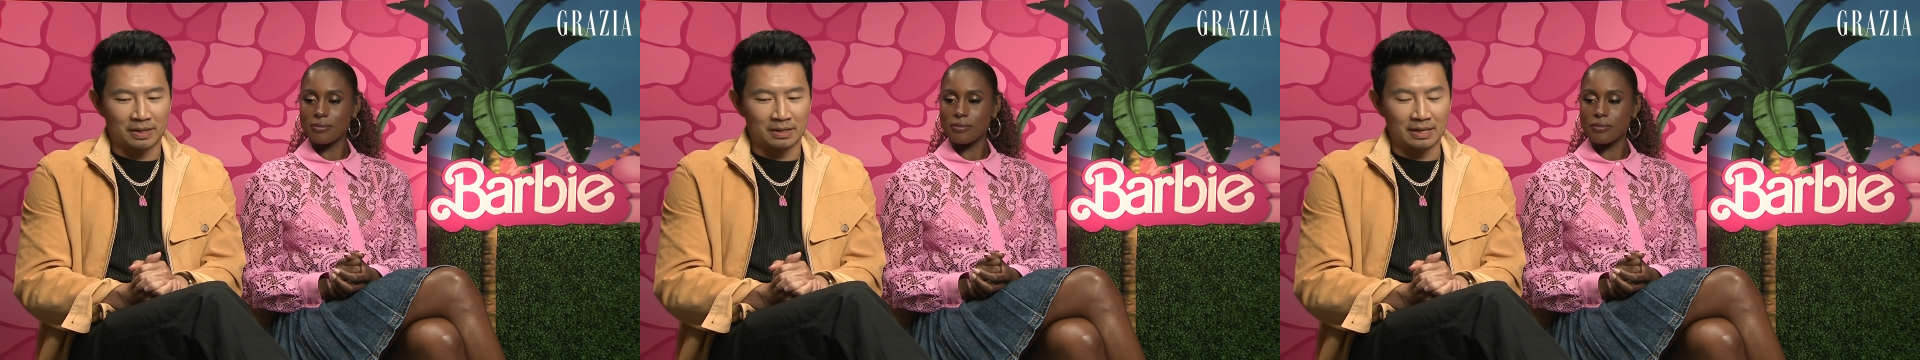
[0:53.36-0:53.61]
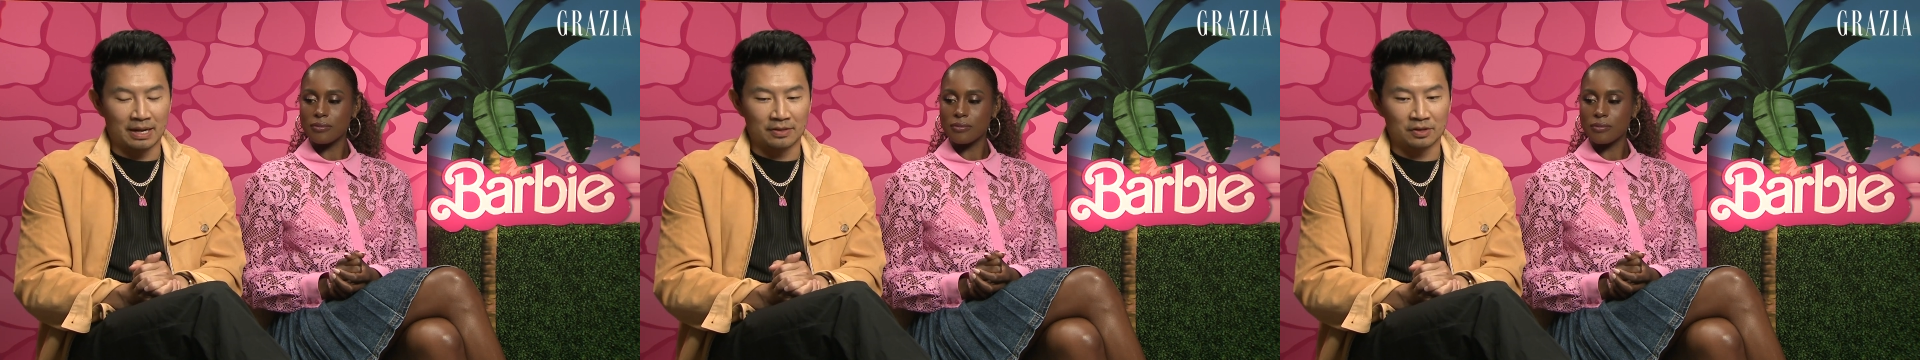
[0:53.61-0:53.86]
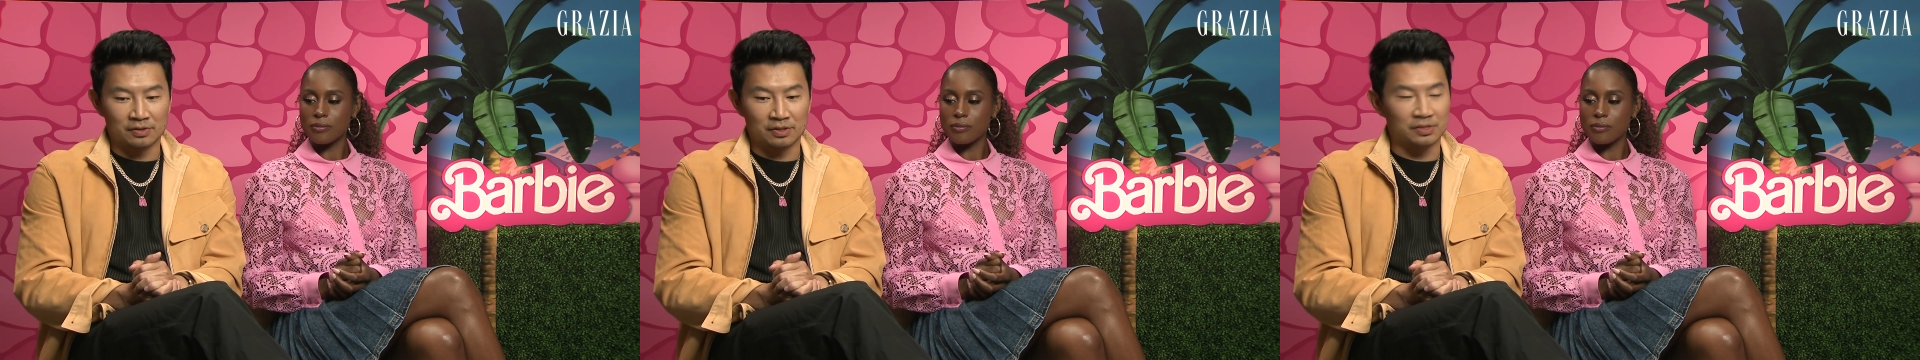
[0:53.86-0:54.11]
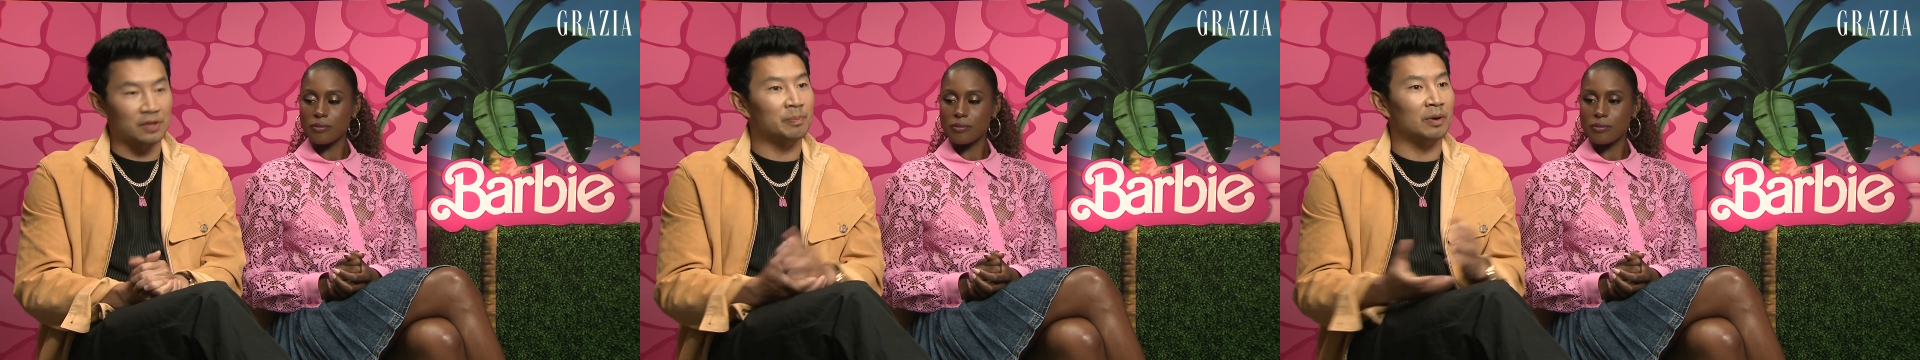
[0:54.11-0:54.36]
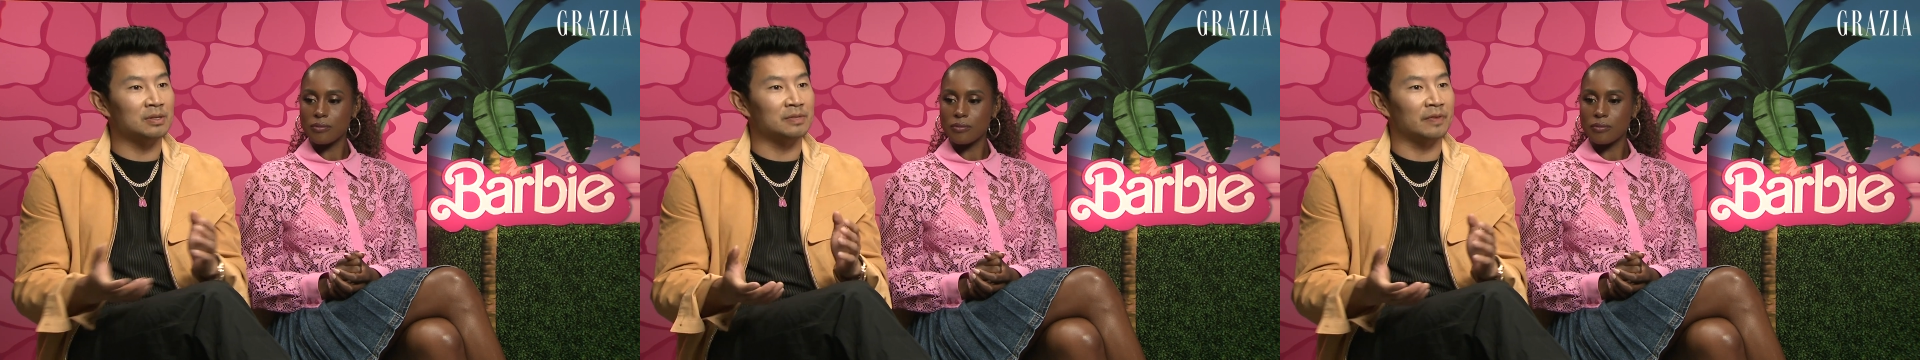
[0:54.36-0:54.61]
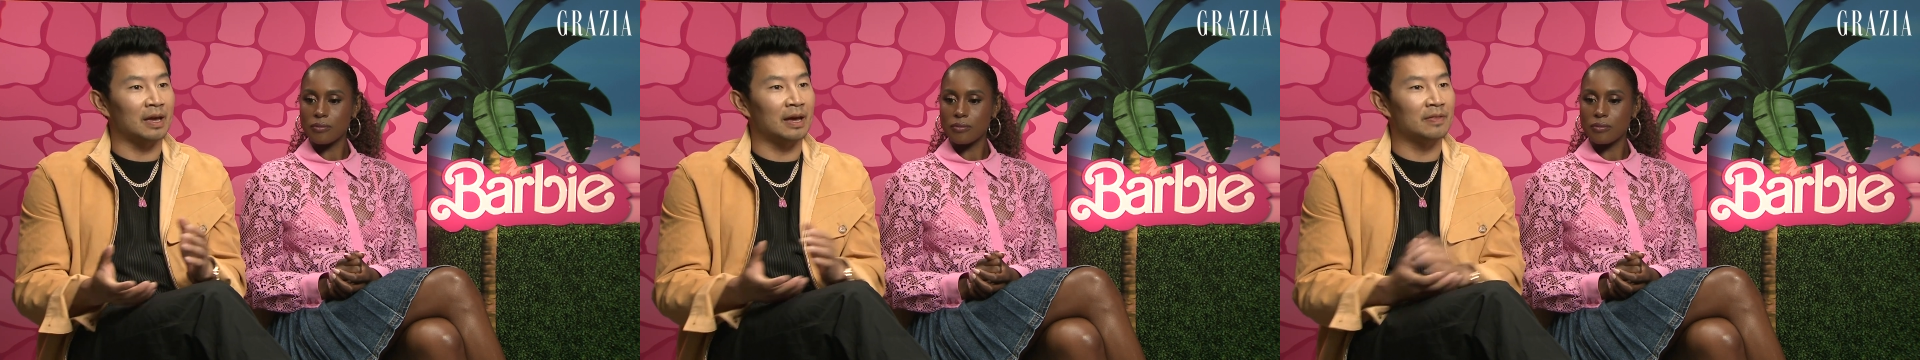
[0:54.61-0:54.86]
Speaker 1: yeah, there's other
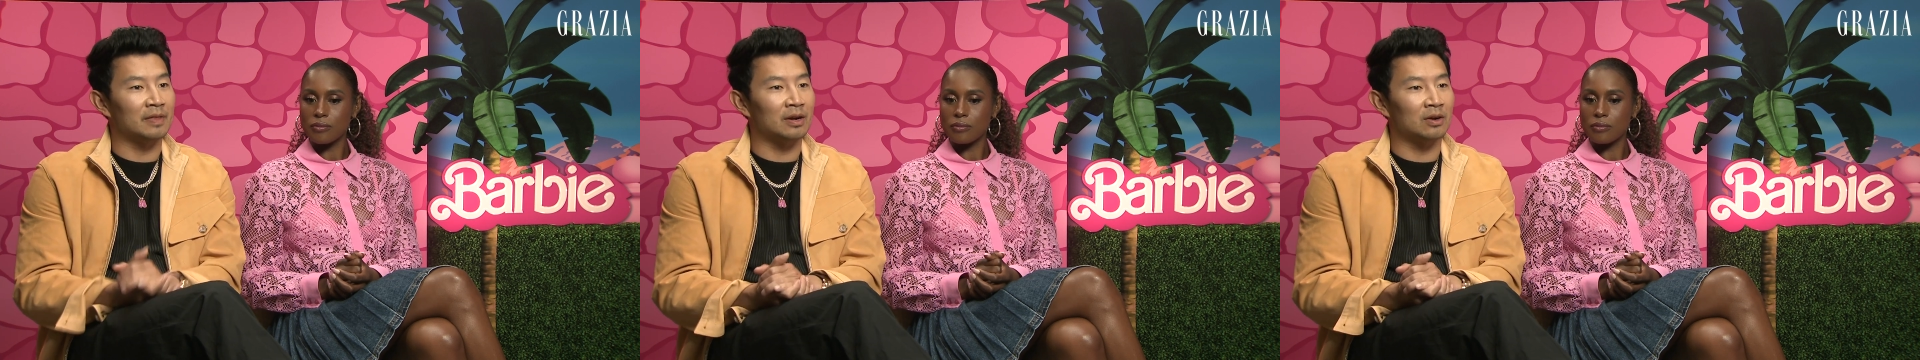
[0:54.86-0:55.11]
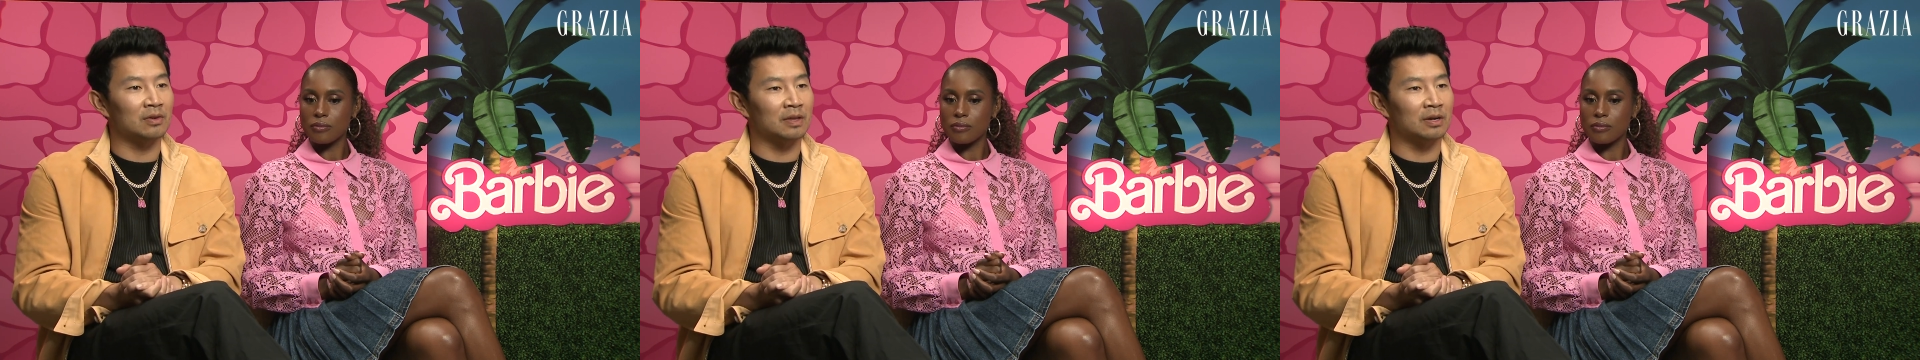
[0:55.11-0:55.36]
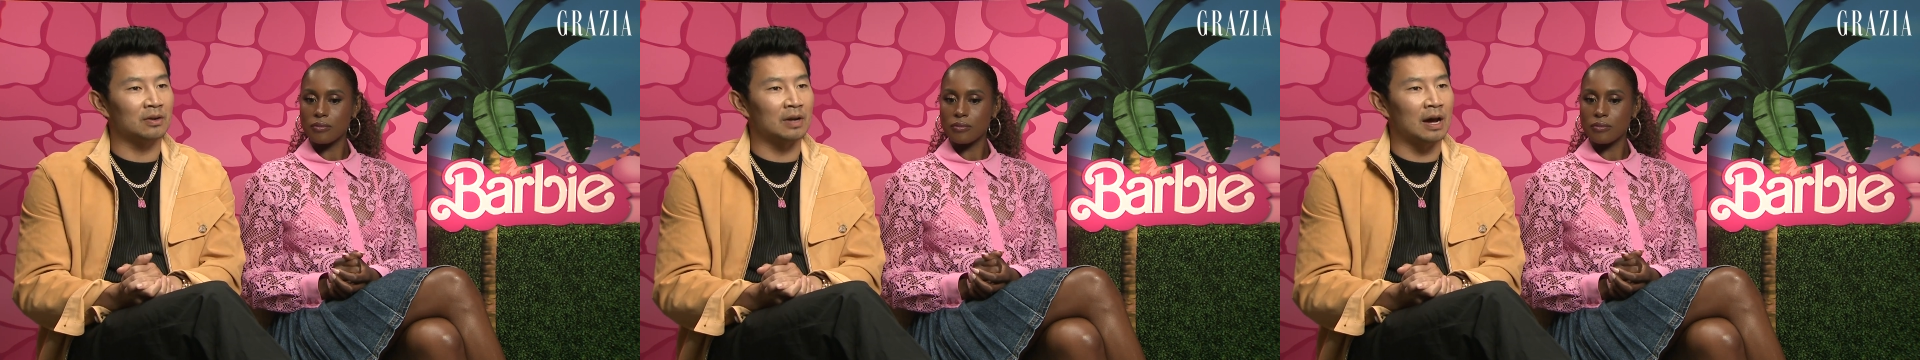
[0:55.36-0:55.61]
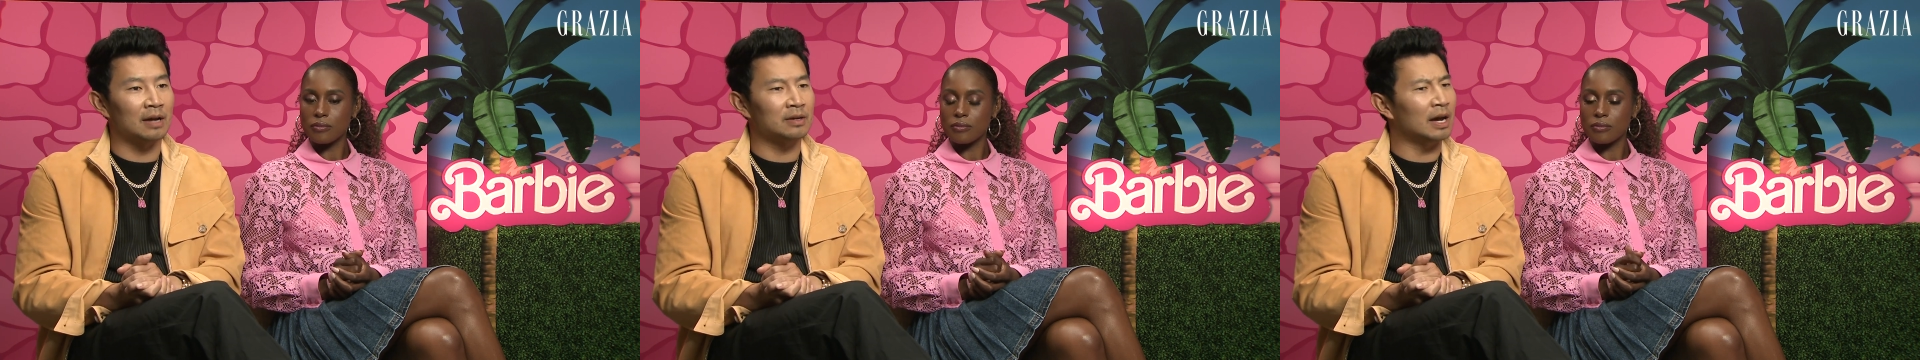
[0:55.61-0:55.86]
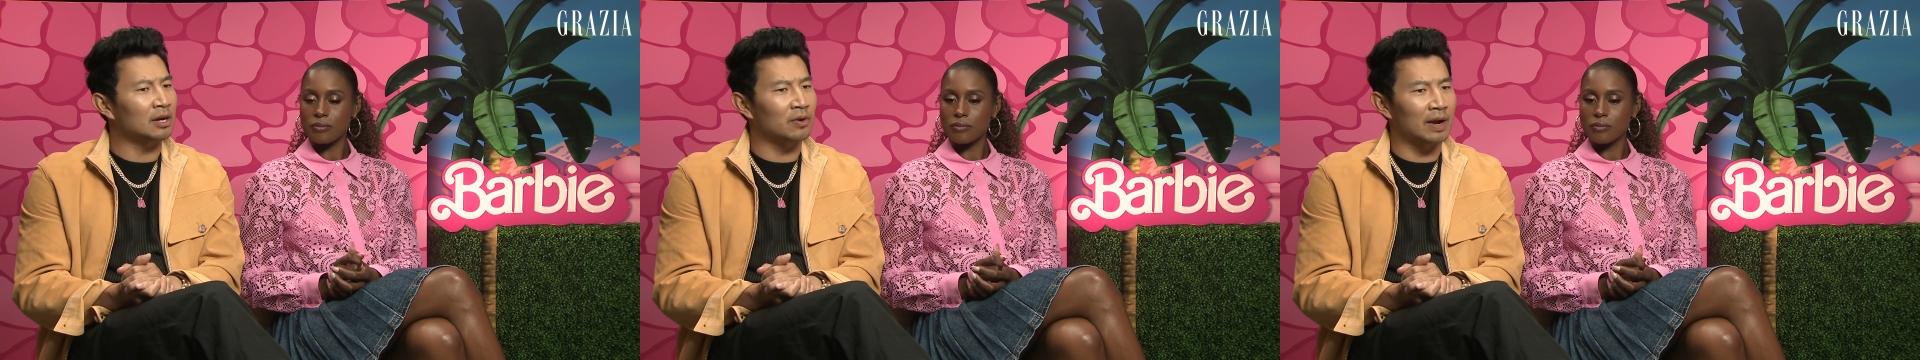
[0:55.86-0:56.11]
parts of Ken that are not